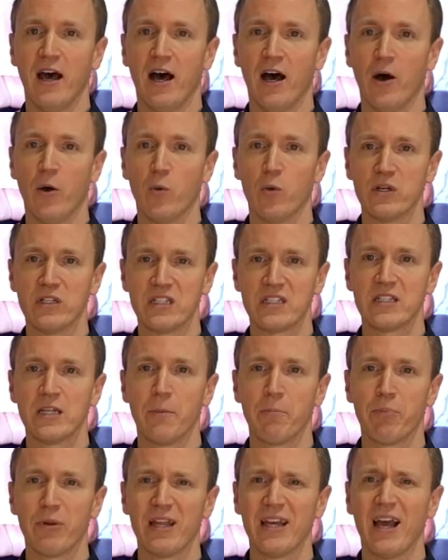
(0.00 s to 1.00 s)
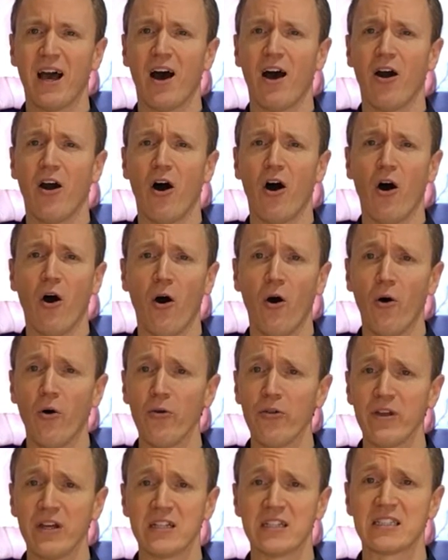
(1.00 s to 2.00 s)
was simply, are
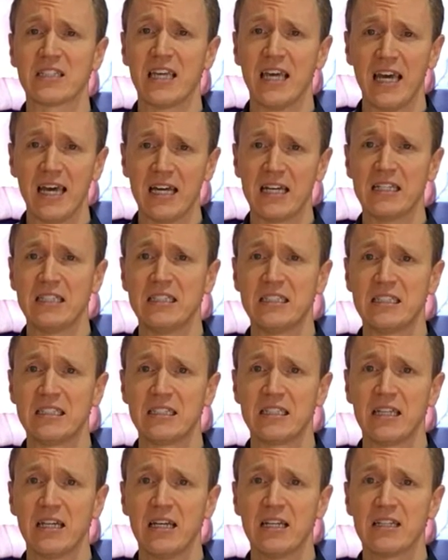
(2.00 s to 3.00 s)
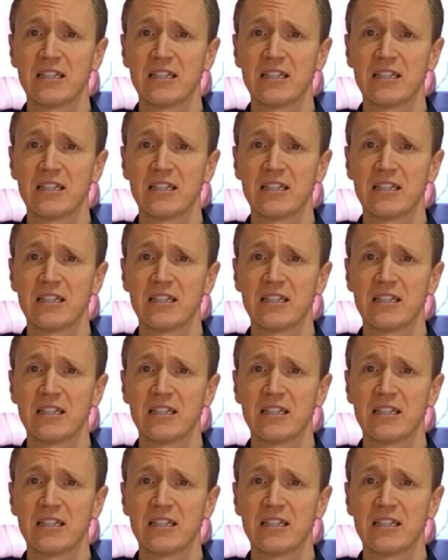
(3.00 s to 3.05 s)
all these kids